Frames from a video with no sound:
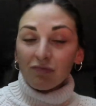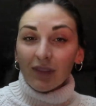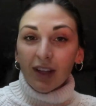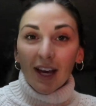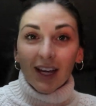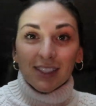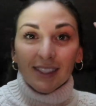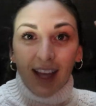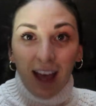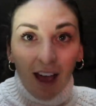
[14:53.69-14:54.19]

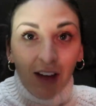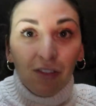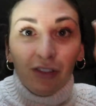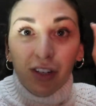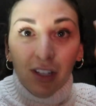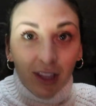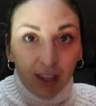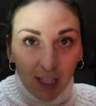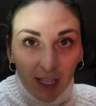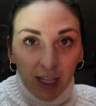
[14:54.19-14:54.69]
has
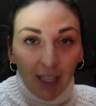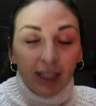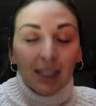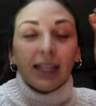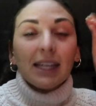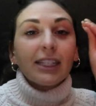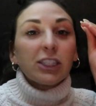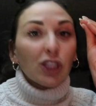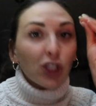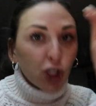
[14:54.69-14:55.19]
everything,
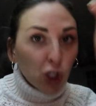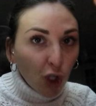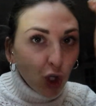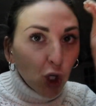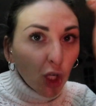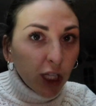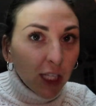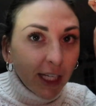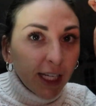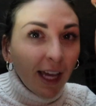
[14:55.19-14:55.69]

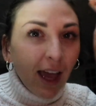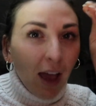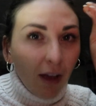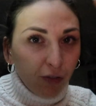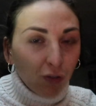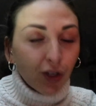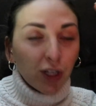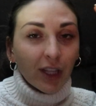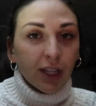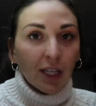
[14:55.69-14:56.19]
literally
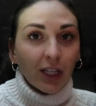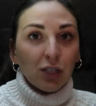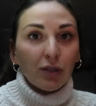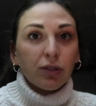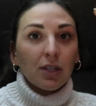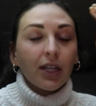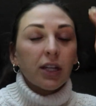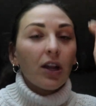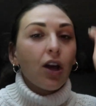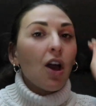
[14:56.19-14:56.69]
everything you
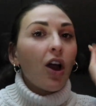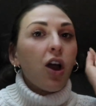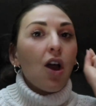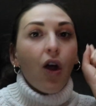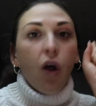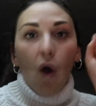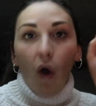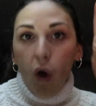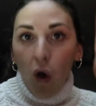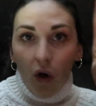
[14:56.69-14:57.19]
need.
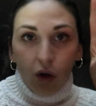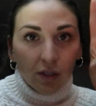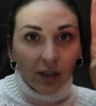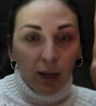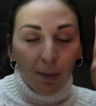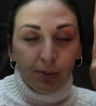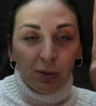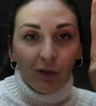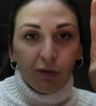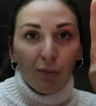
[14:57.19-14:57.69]
All
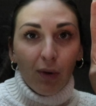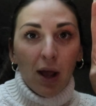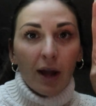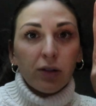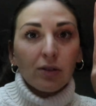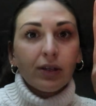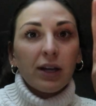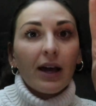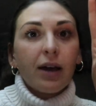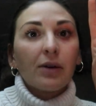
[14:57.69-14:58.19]
types of
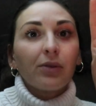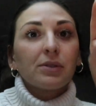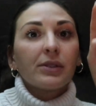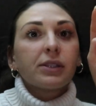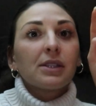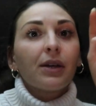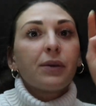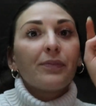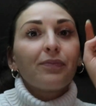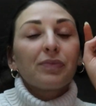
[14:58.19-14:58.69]
bridal gowns,
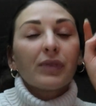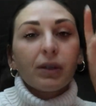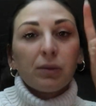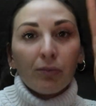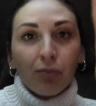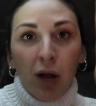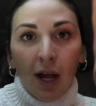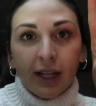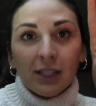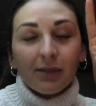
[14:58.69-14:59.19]

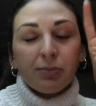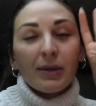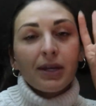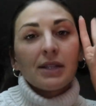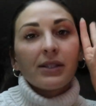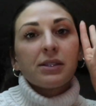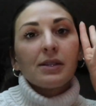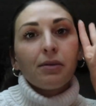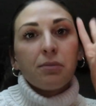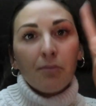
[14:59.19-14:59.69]

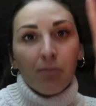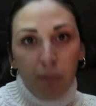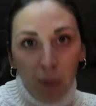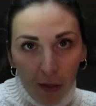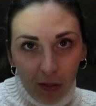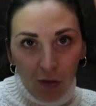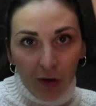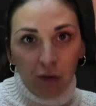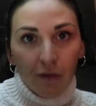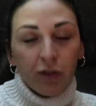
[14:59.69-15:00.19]
bridesmaids,
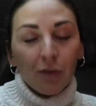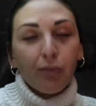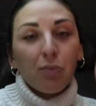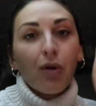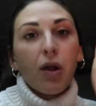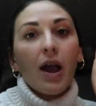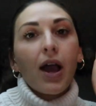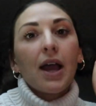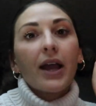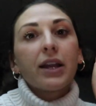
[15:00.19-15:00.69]
mother of the
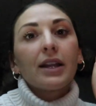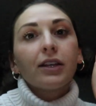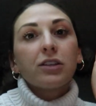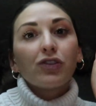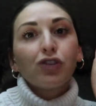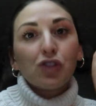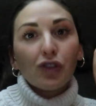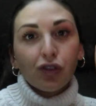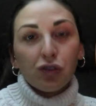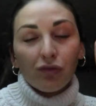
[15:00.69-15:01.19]
bride,
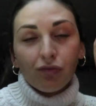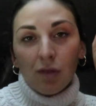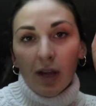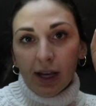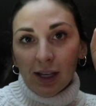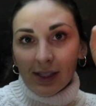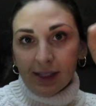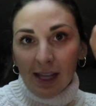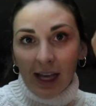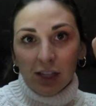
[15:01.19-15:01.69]

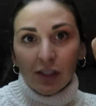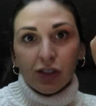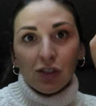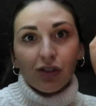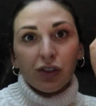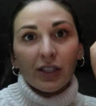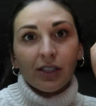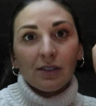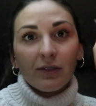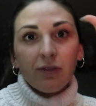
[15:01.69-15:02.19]

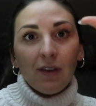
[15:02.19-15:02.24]
accessories,